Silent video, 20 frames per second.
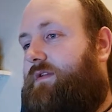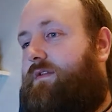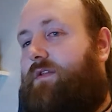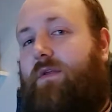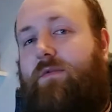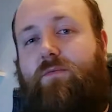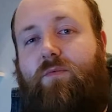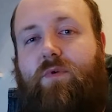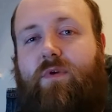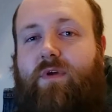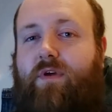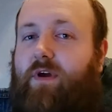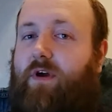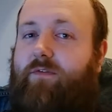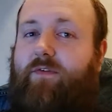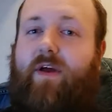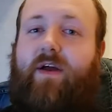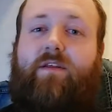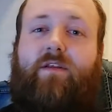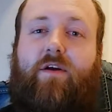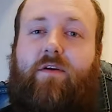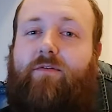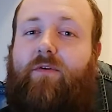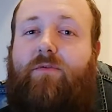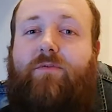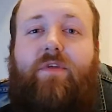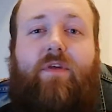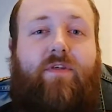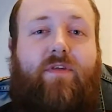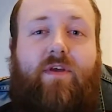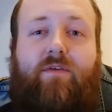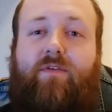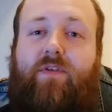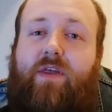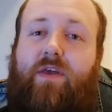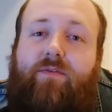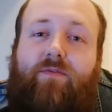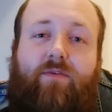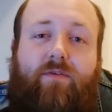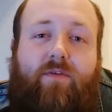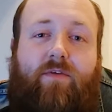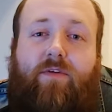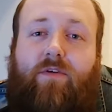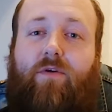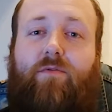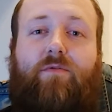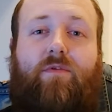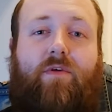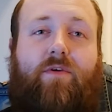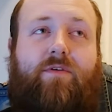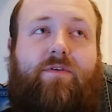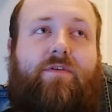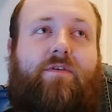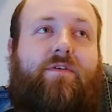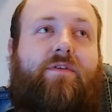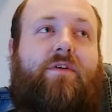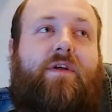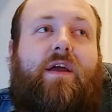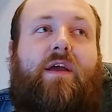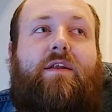I've owned this DVD for so long,